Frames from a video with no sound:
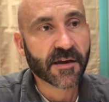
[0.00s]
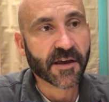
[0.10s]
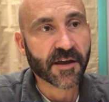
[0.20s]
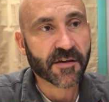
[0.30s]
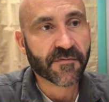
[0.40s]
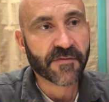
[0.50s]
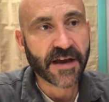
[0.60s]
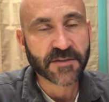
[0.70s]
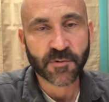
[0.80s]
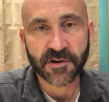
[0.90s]
if
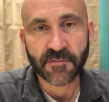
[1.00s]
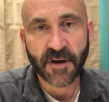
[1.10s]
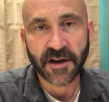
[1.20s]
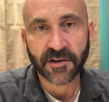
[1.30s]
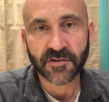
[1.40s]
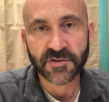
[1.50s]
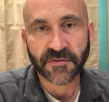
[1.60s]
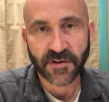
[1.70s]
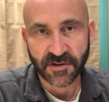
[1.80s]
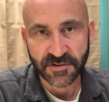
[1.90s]
that's where your mind goes
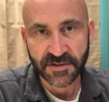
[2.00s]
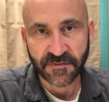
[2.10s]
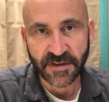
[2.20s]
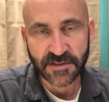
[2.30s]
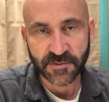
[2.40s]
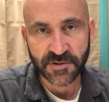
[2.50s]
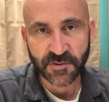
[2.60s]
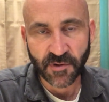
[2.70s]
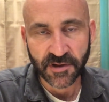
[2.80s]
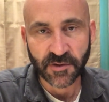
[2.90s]
first, if that's what
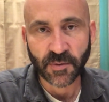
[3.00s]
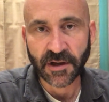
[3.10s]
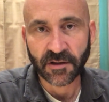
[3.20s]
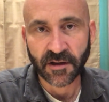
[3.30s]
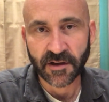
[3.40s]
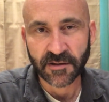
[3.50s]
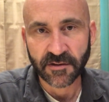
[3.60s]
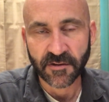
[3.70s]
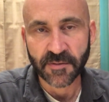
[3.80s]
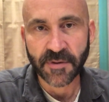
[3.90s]
you want to dwell on,
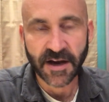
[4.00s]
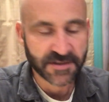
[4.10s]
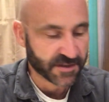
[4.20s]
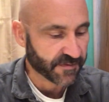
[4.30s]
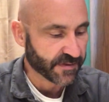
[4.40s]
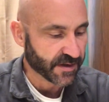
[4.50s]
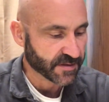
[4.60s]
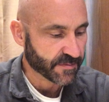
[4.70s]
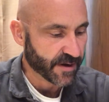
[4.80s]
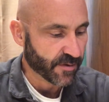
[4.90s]
or the positive
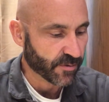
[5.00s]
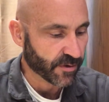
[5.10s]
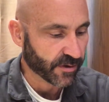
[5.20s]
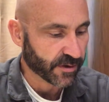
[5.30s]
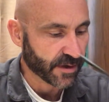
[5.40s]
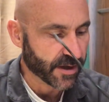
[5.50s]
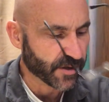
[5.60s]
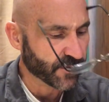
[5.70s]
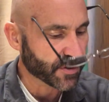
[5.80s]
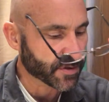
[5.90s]
things about work, and
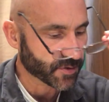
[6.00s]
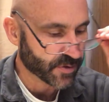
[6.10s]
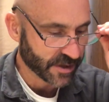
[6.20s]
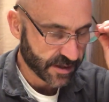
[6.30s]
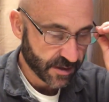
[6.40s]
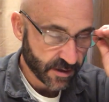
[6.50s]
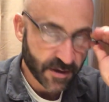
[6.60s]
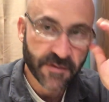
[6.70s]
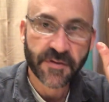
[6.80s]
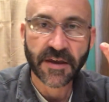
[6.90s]
you enjoy
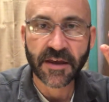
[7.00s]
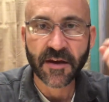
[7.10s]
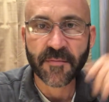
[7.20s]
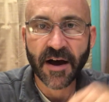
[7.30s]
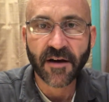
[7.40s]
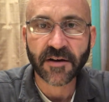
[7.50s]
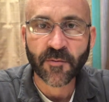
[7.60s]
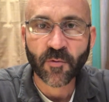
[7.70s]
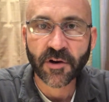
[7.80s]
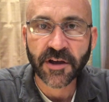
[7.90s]
thinking about
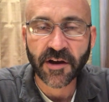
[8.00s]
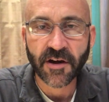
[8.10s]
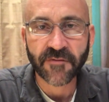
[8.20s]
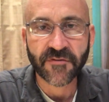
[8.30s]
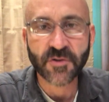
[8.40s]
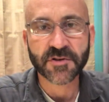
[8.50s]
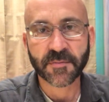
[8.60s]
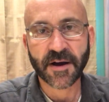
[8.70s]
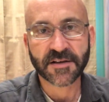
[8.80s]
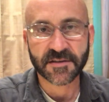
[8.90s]
and working on future
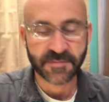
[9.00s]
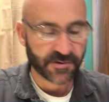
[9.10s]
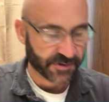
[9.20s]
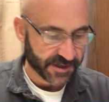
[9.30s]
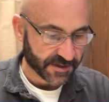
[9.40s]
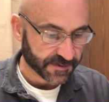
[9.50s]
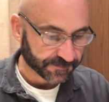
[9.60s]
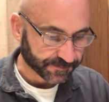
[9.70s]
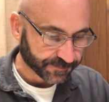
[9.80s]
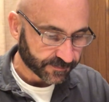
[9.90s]
possibilities
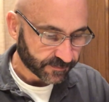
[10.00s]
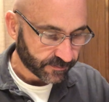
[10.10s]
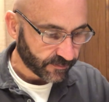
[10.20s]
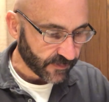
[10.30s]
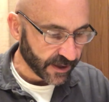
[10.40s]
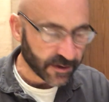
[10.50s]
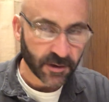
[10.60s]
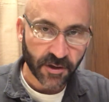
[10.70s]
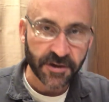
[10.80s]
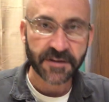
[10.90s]
and
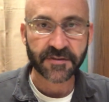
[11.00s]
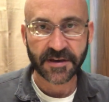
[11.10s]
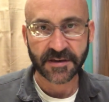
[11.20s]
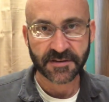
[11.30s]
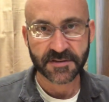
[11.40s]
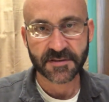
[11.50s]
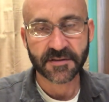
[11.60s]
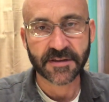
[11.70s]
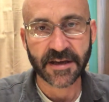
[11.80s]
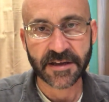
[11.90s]
learning things
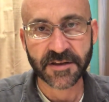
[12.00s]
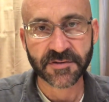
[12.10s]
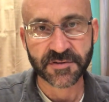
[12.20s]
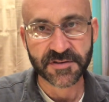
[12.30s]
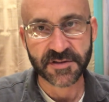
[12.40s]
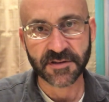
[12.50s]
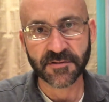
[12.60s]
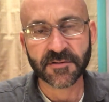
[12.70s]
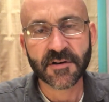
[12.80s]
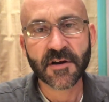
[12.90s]
that interest
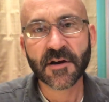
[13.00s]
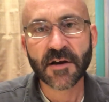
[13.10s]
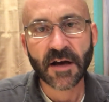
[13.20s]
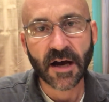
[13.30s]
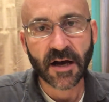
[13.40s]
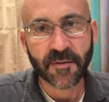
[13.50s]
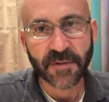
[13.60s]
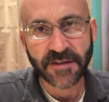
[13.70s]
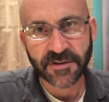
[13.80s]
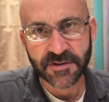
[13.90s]
you. Um,
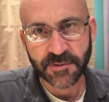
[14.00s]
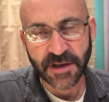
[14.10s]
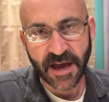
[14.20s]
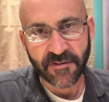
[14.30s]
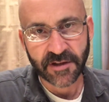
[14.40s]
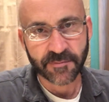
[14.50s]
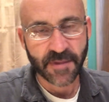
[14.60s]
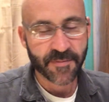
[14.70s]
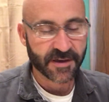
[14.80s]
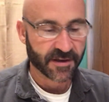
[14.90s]
not that you would have a
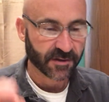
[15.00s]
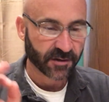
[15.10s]
maybe a